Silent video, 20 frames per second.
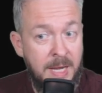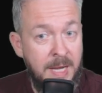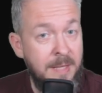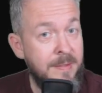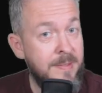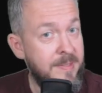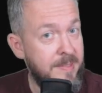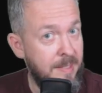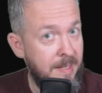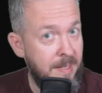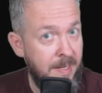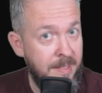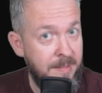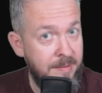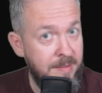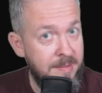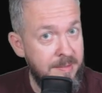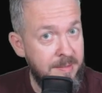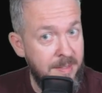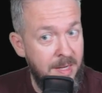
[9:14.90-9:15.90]
and select
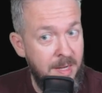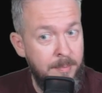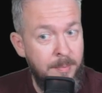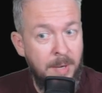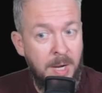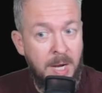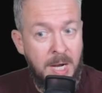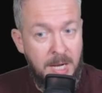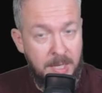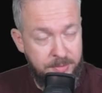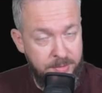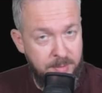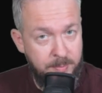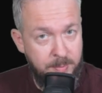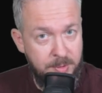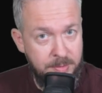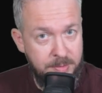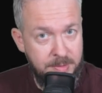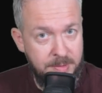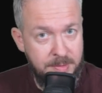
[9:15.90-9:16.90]
this time
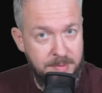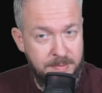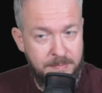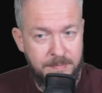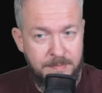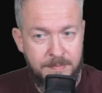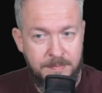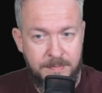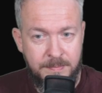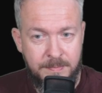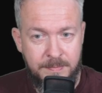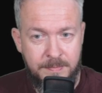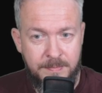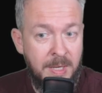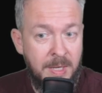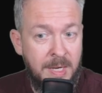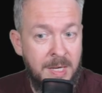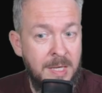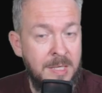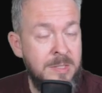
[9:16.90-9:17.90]
attributes.
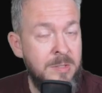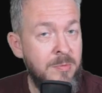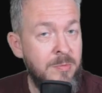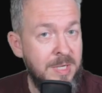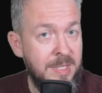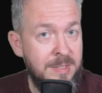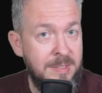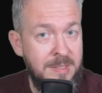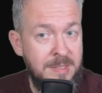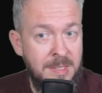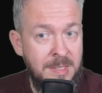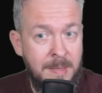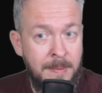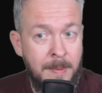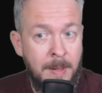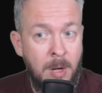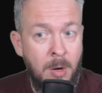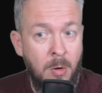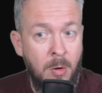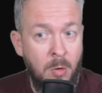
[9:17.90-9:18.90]
As you can
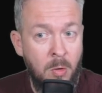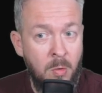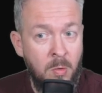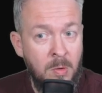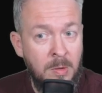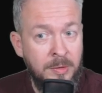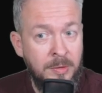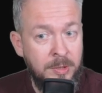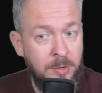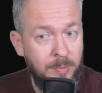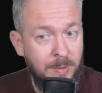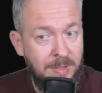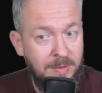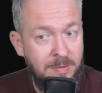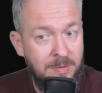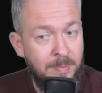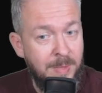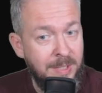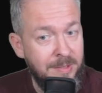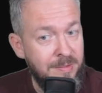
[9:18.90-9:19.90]
see, all the
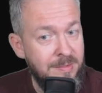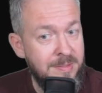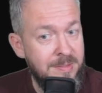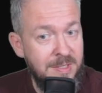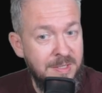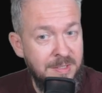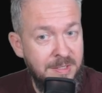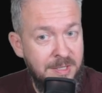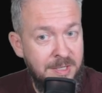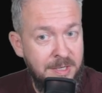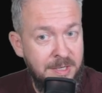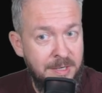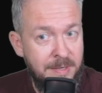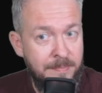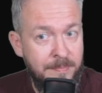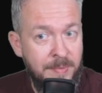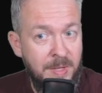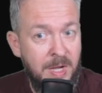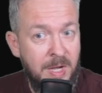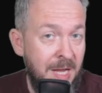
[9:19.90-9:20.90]
twenty buttons are
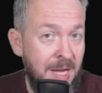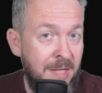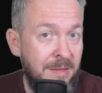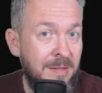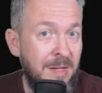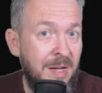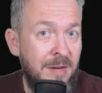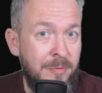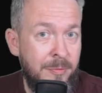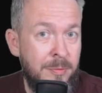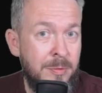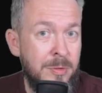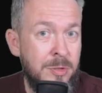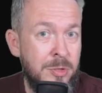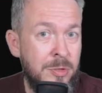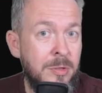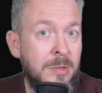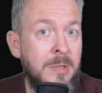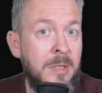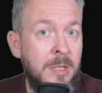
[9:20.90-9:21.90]
here, and
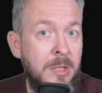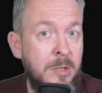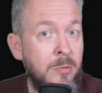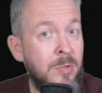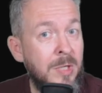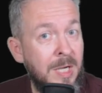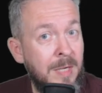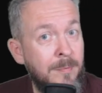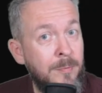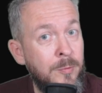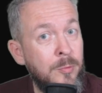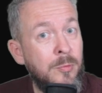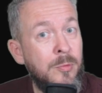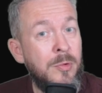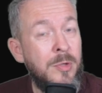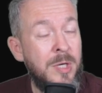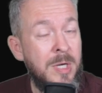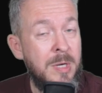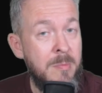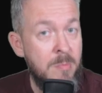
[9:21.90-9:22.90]
unfortunately you have to
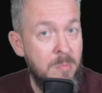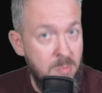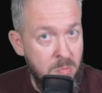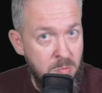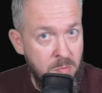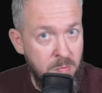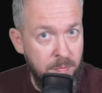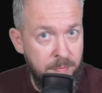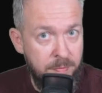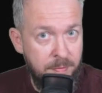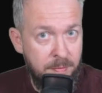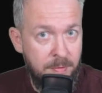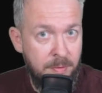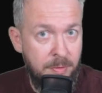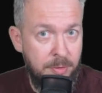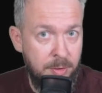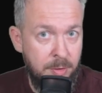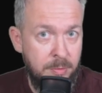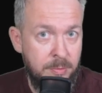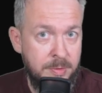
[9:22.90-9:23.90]
remove
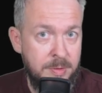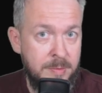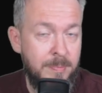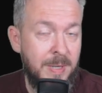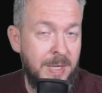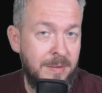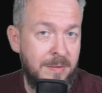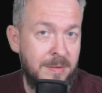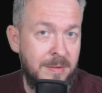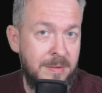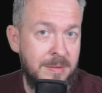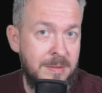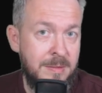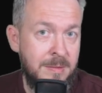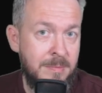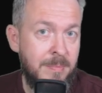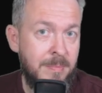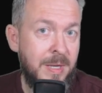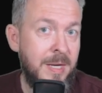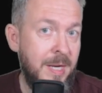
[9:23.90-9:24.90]
those
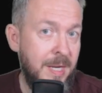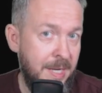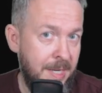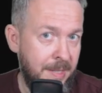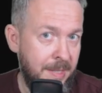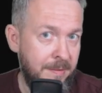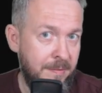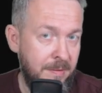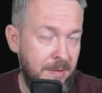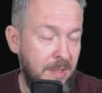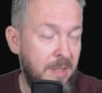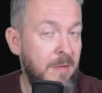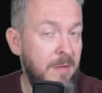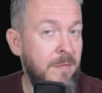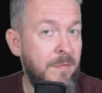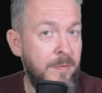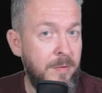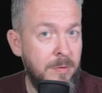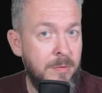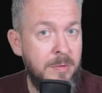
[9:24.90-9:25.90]
buttons by hand
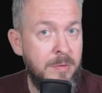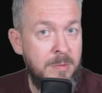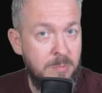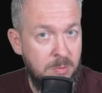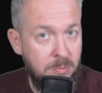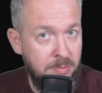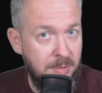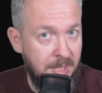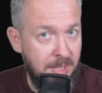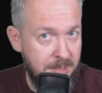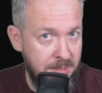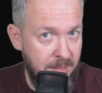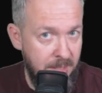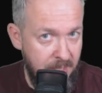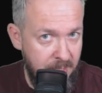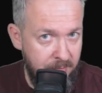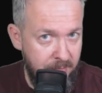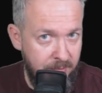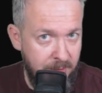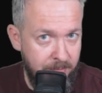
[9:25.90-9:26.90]
if your remote doesn't
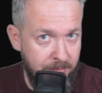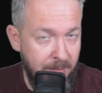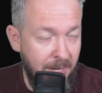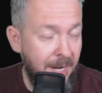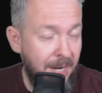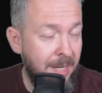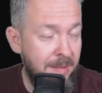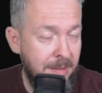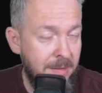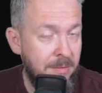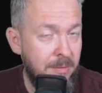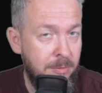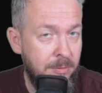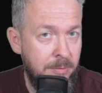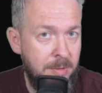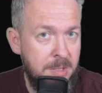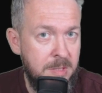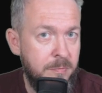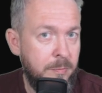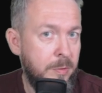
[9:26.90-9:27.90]
have them. I didn't
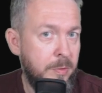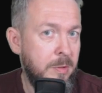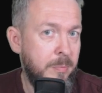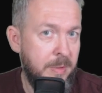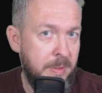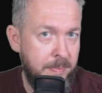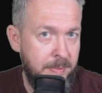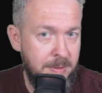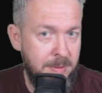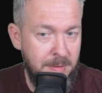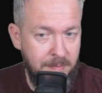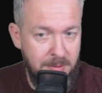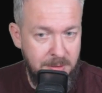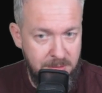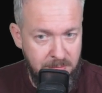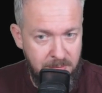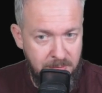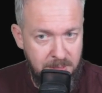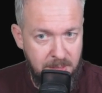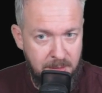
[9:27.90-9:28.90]
do this for the purpose of
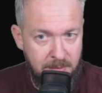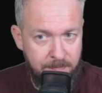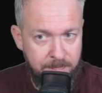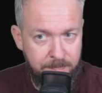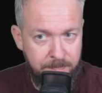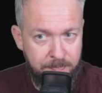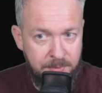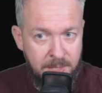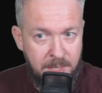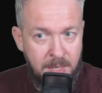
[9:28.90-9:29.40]
this video.